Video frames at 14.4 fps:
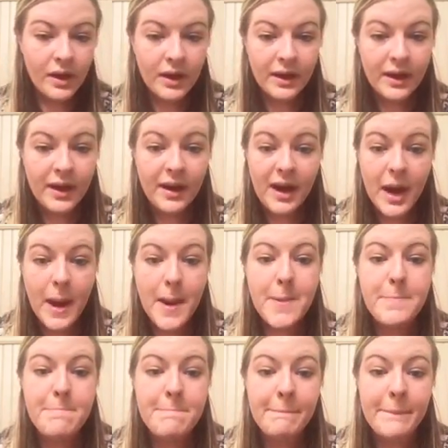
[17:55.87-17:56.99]
Again, I
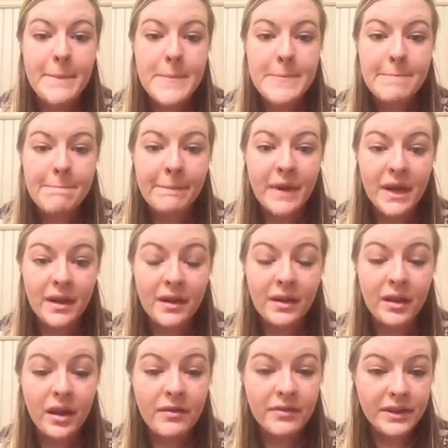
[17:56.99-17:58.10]

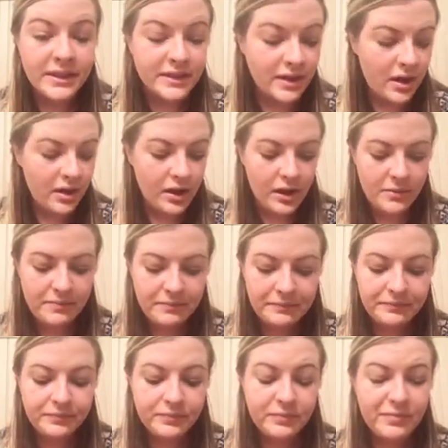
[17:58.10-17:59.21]
love this color.
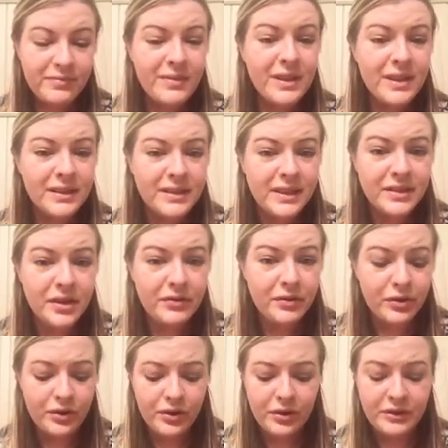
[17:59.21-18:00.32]
It stays on for
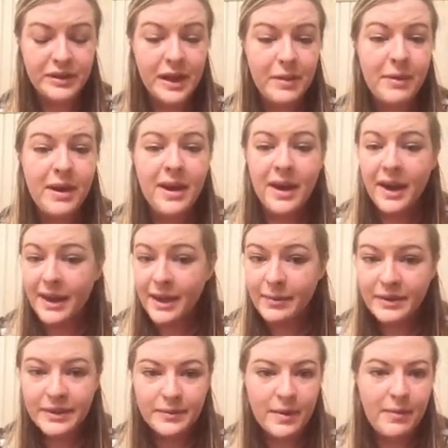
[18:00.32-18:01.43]
a long time. I keep
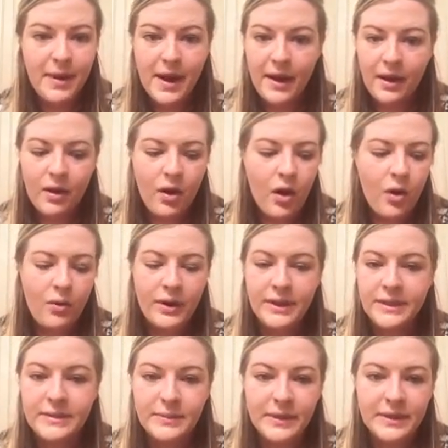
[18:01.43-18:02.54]
this in my bag
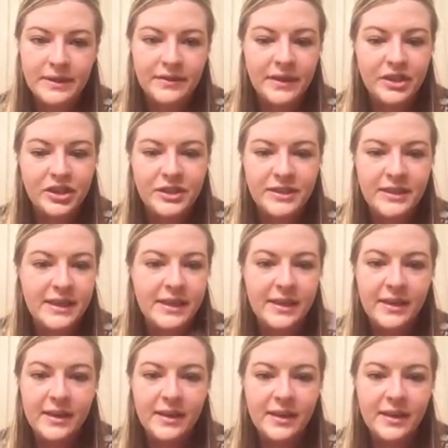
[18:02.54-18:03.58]
always because if I just need